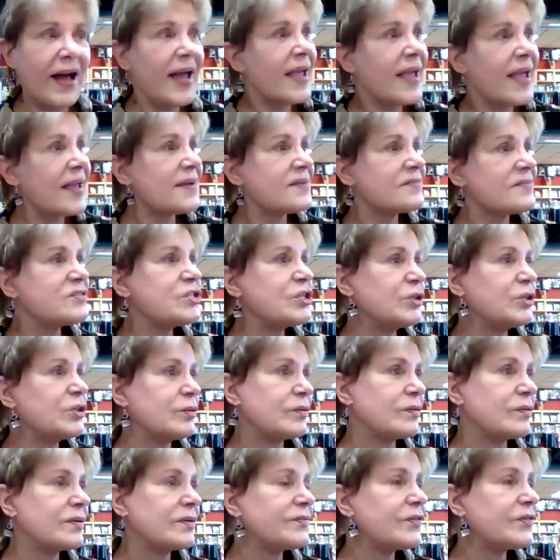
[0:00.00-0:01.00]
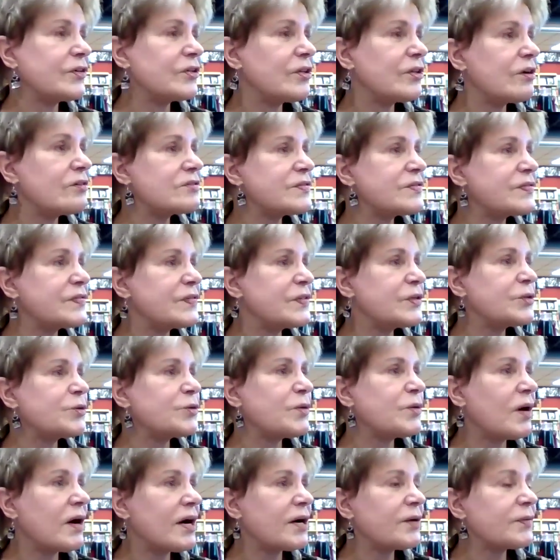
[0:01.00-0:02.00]
I have too. And for those of you
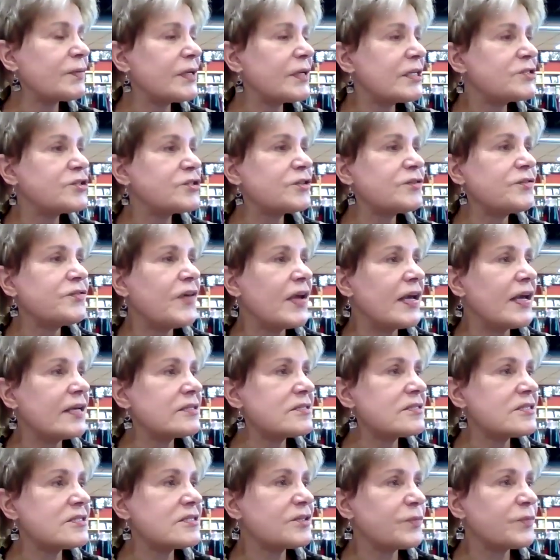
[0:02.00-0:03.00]
who are Reacher fans,